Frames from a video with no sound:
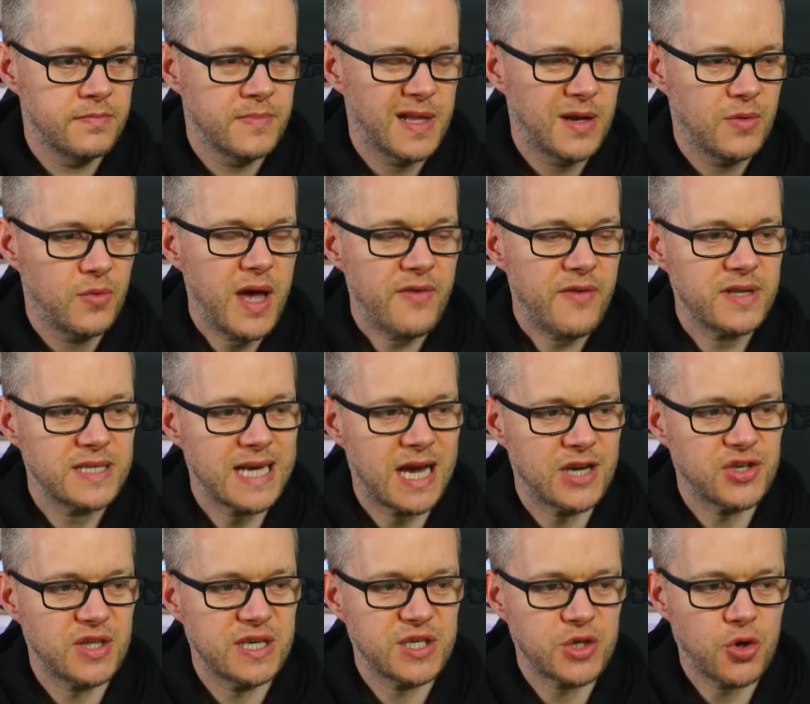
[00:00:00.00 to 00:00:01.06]
We haven't
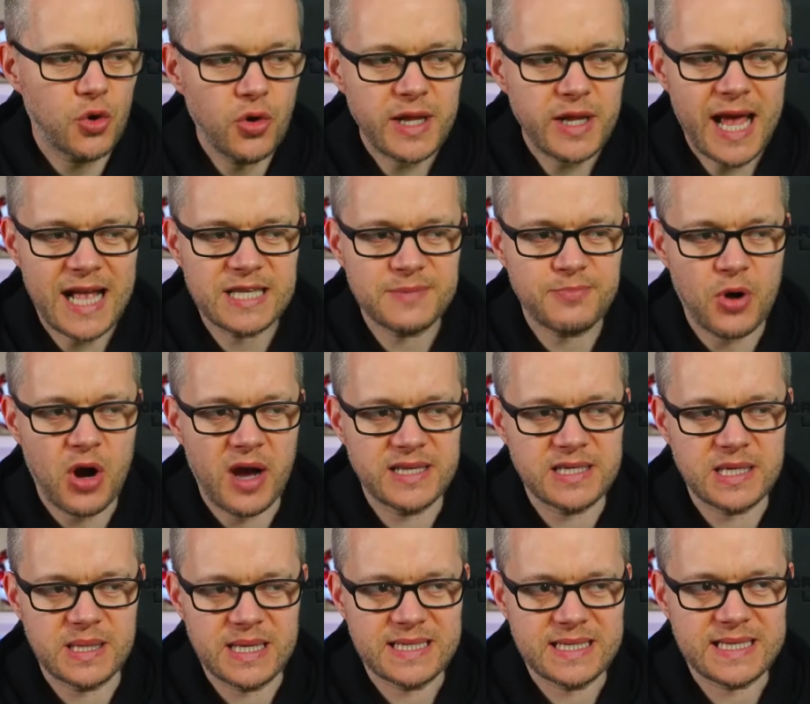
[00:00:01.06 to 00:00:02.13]
actually scored against
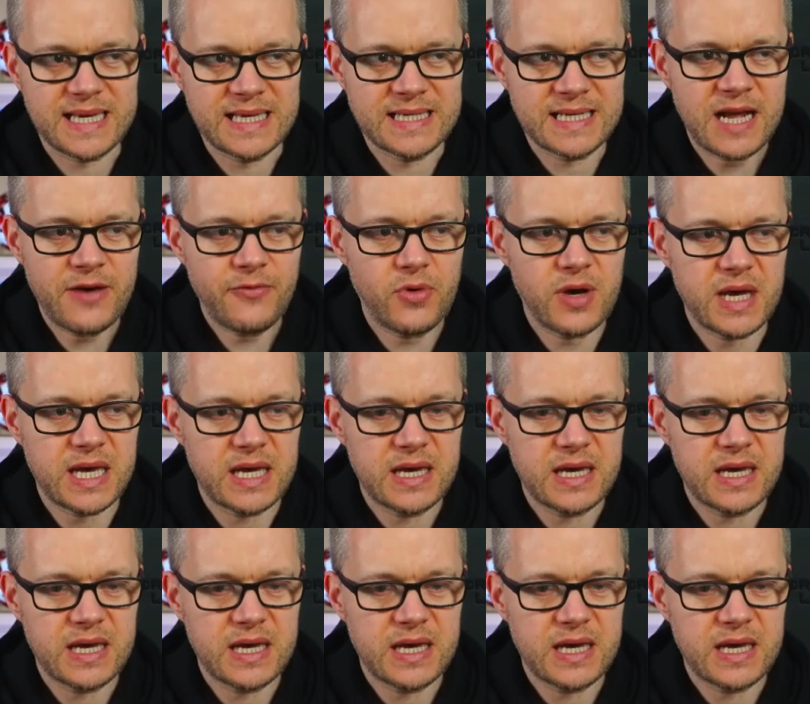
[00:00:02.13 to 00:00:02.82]
Brighton this season, have we?